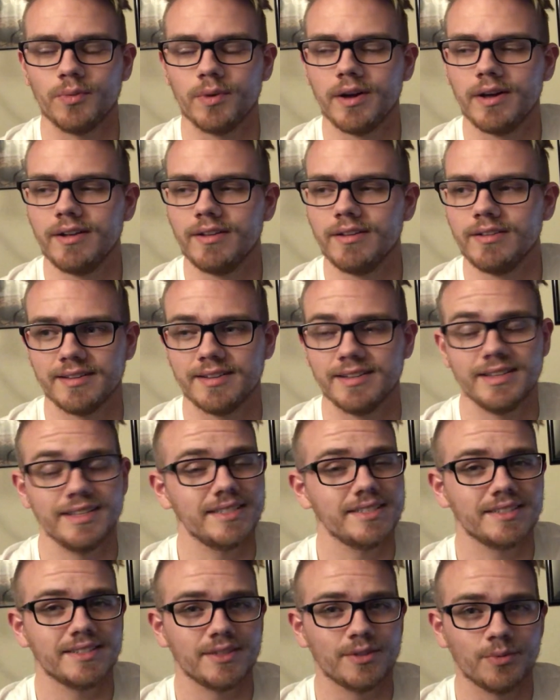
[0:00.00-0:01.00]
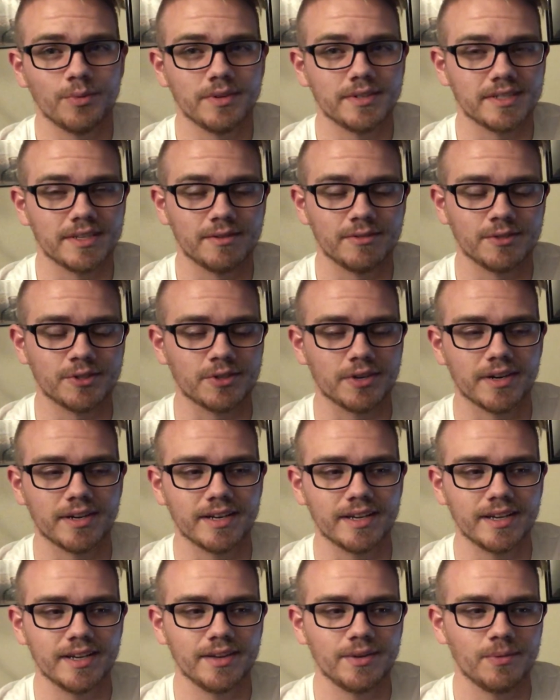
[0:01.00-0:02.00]
well. At least the ones I was trying
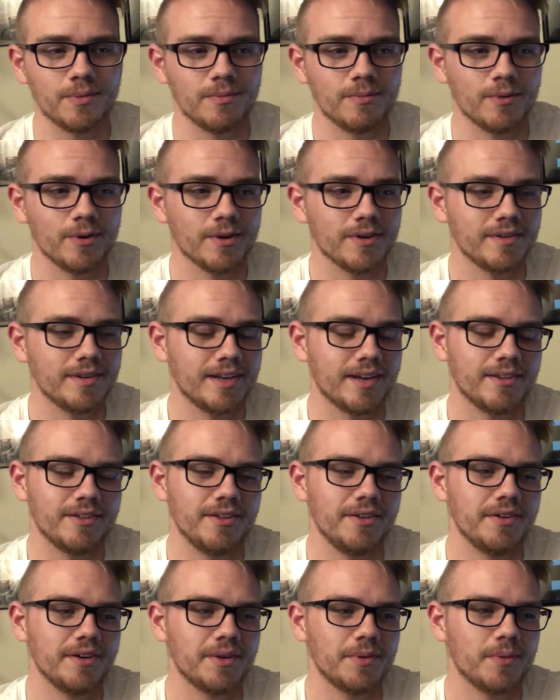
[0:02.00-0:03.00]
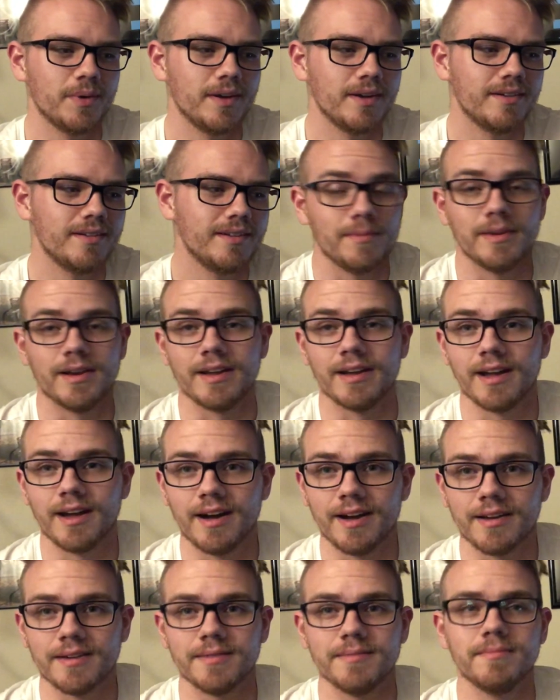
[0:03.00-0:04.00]
to get weren't downloading well. I mean, I
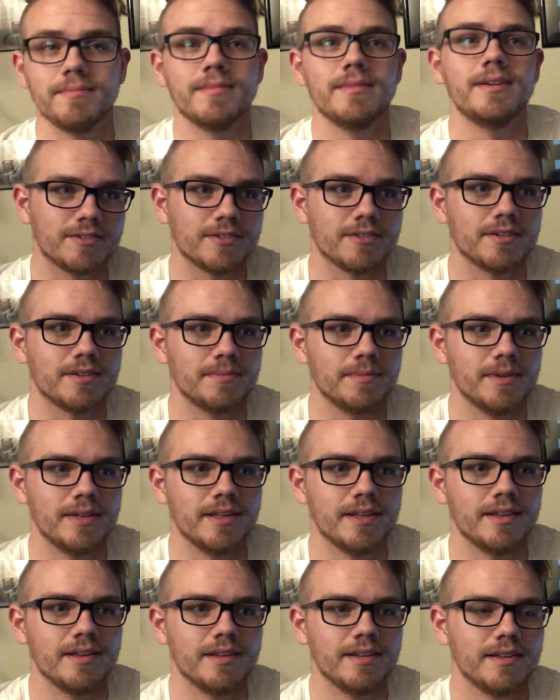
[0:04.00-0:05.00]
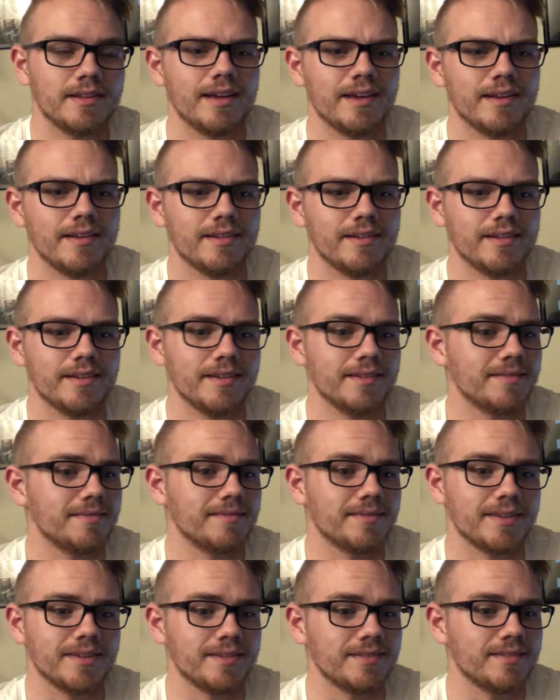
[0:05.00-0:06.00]
got them, turned them in, and
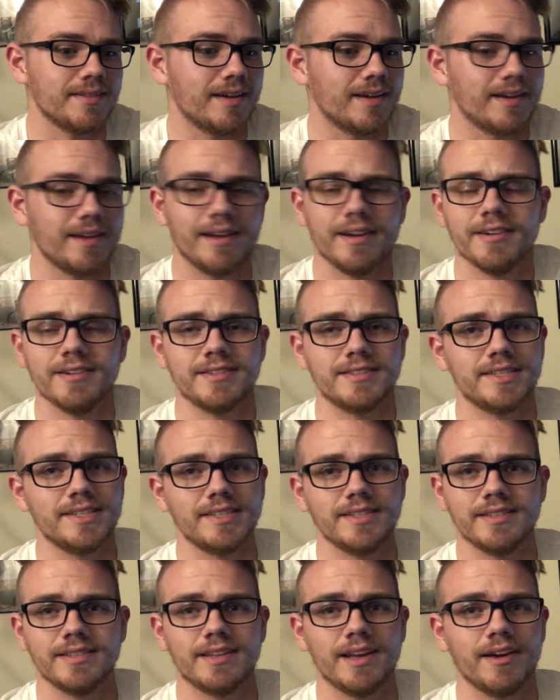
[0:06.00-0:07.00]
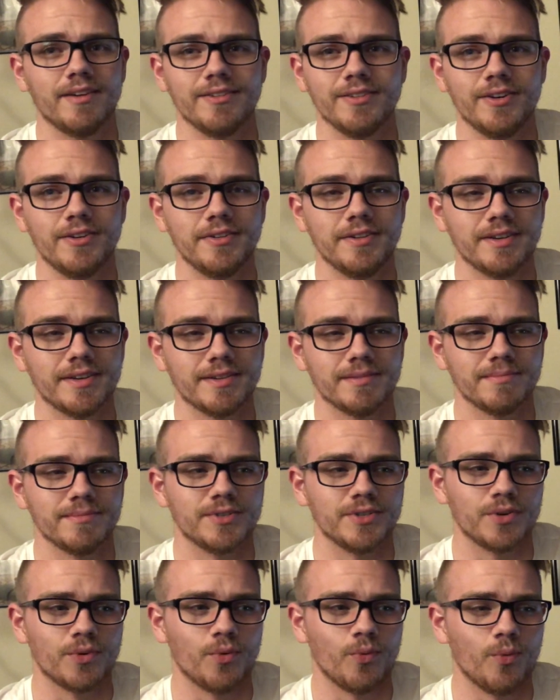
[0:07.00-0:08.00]
I guarantee downloading them
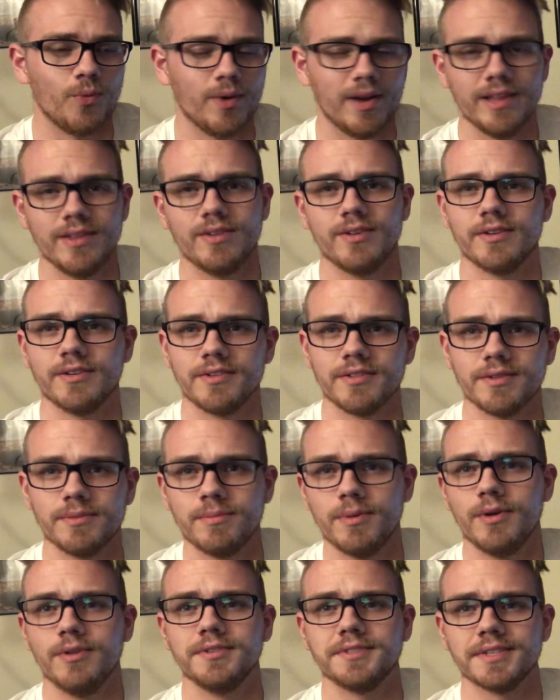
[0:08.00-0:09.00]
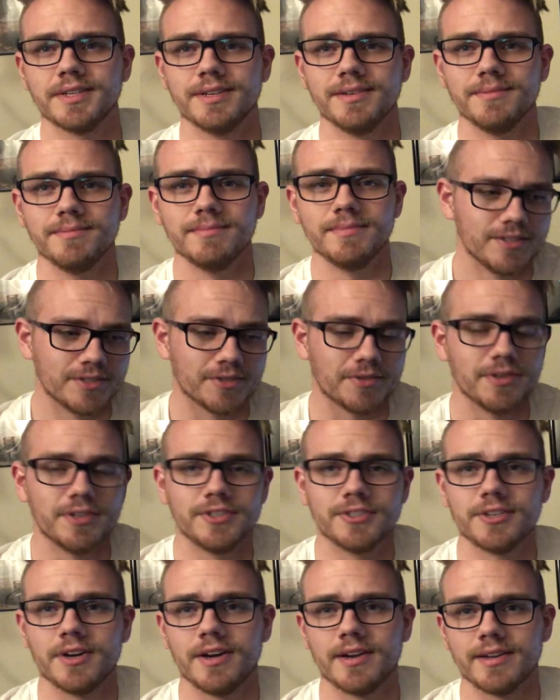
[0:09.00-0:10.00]
took way longer than posing them and
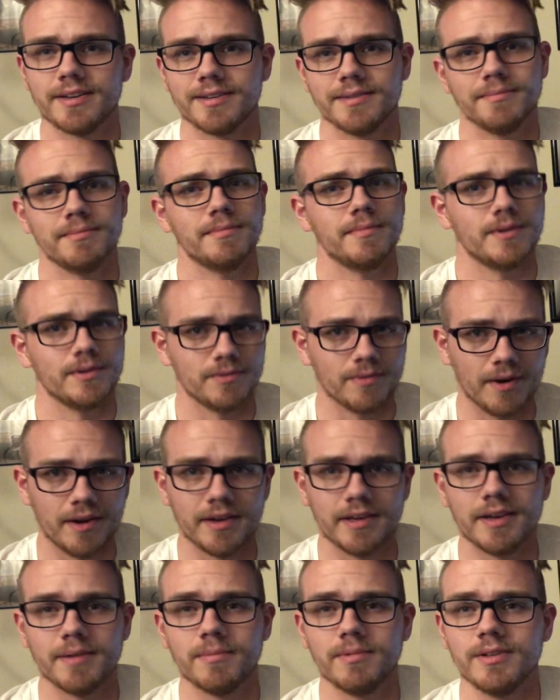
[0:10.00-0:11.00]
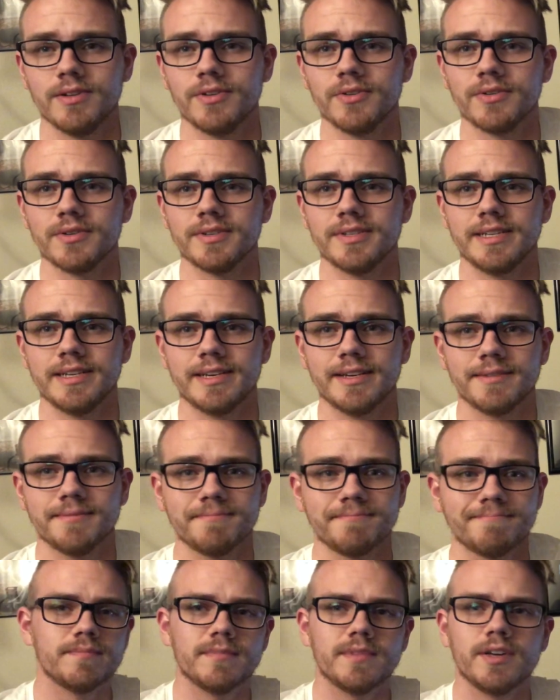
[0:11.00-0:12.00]
screenshotting them and writing up a low critique.
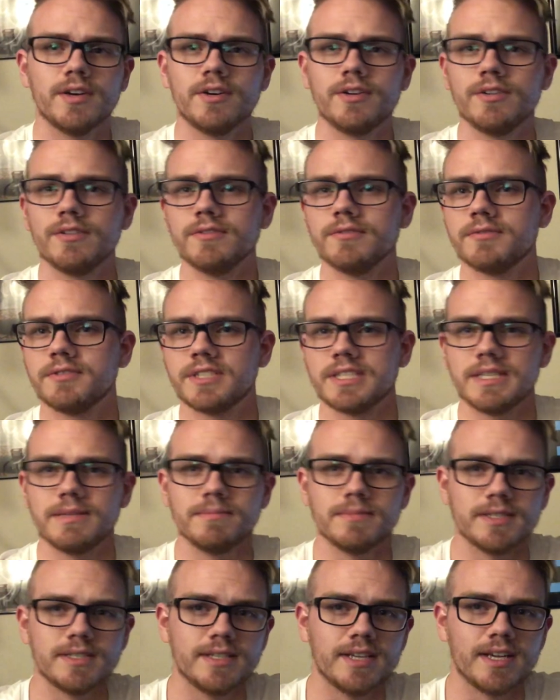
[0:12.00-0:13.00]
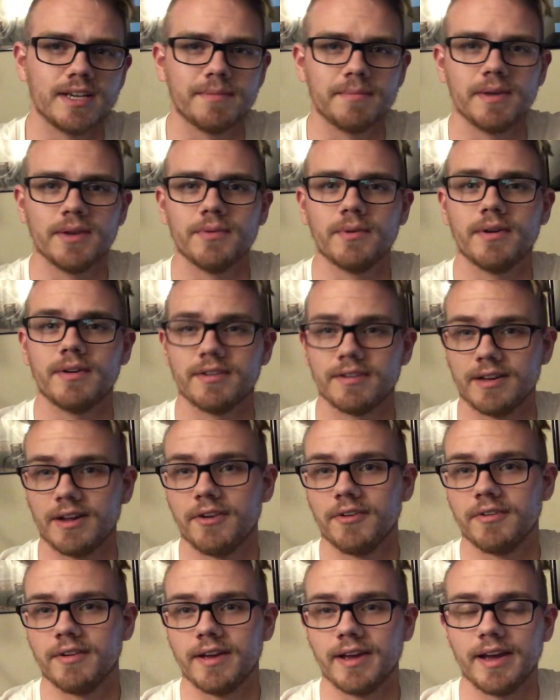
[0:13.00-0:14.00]
They all seem to take me around an
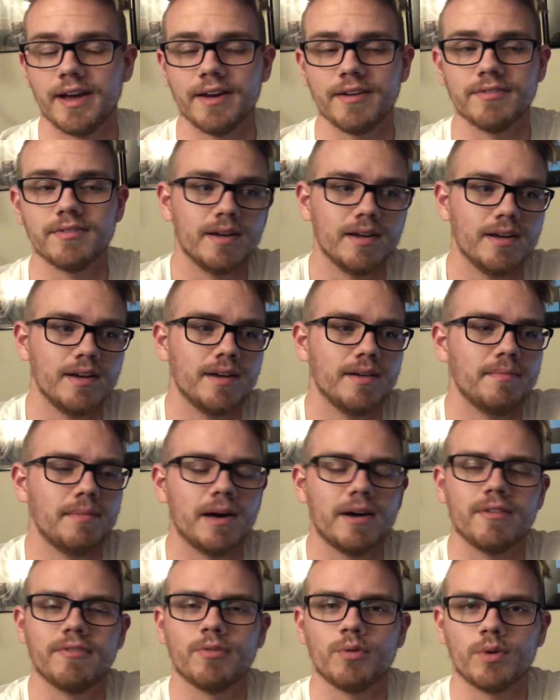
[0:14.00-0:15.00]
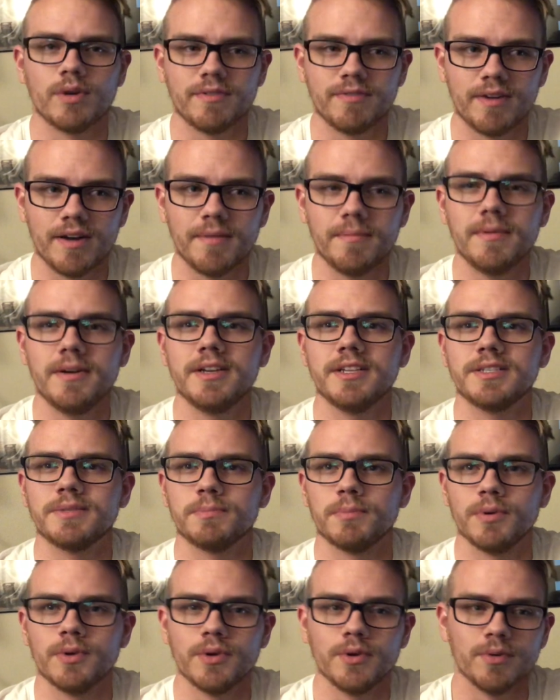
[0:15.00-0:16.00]
hour and a half, about 45 minutes
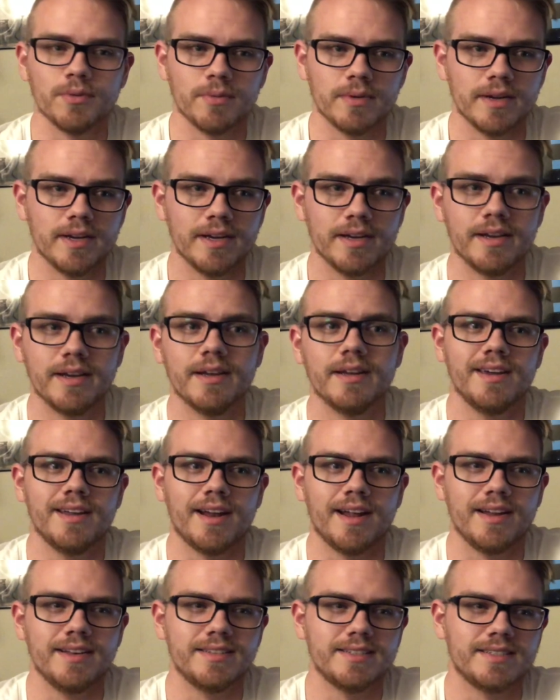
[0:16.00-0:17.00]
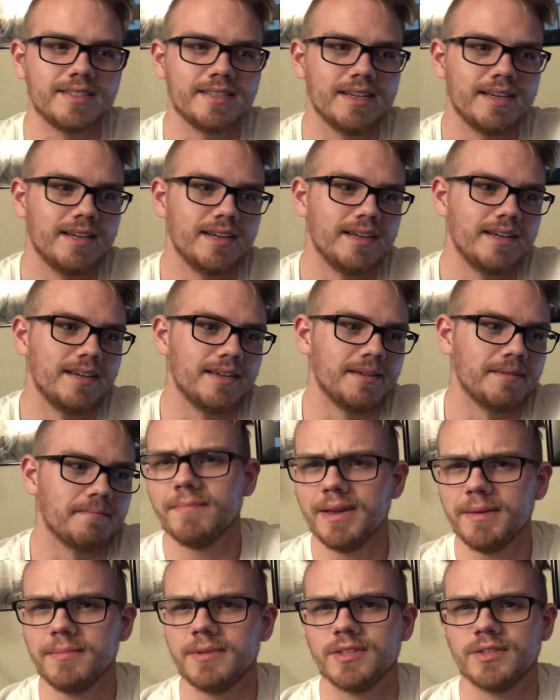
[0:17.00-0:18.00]
per rig, and I'd say
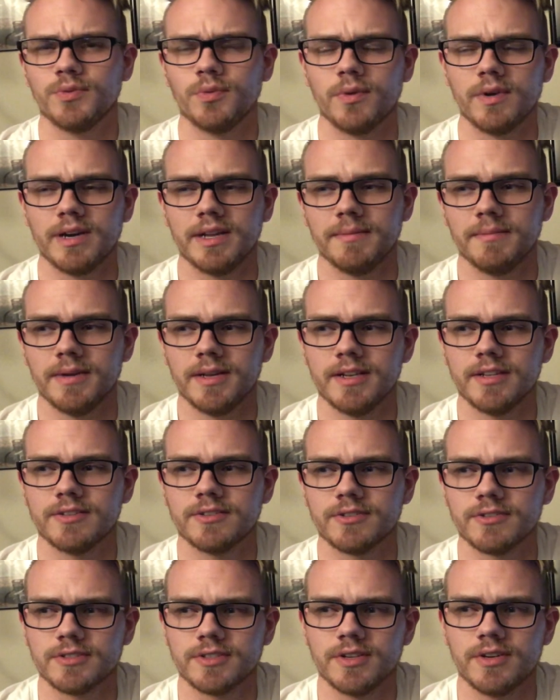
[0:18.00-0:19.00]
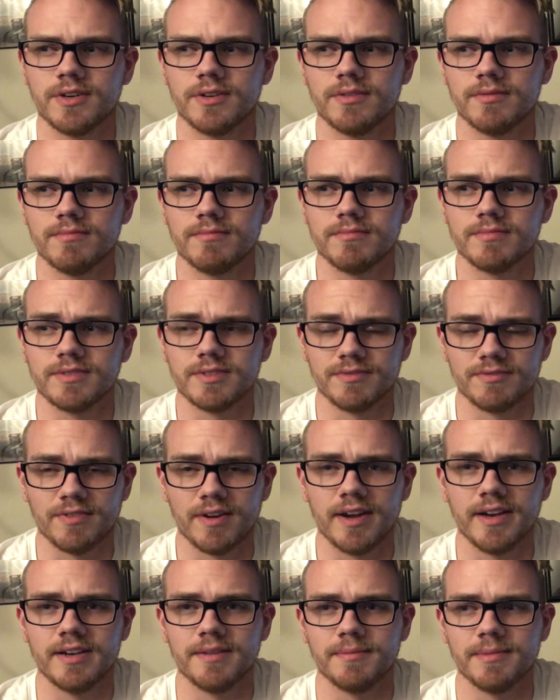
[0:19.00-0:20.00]
maybe 20 minutes or so to
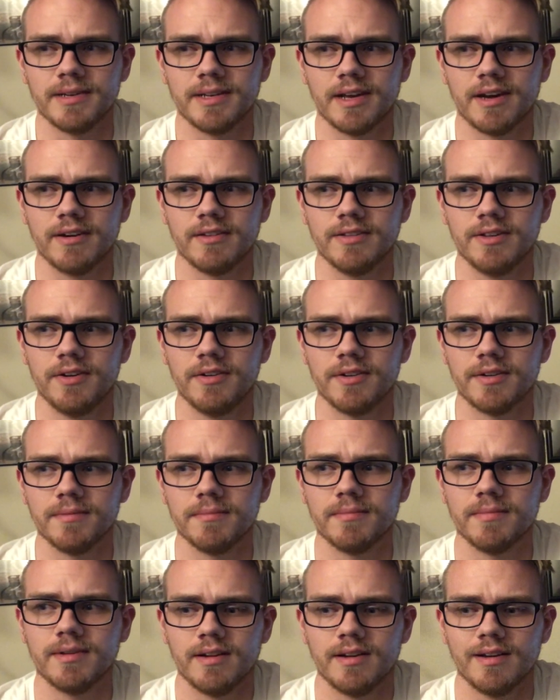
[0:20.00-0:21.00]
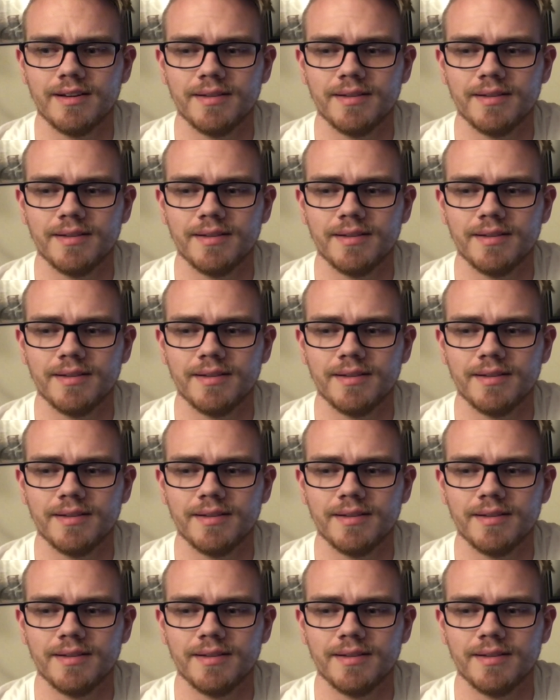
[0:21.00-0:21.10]
find them and download them.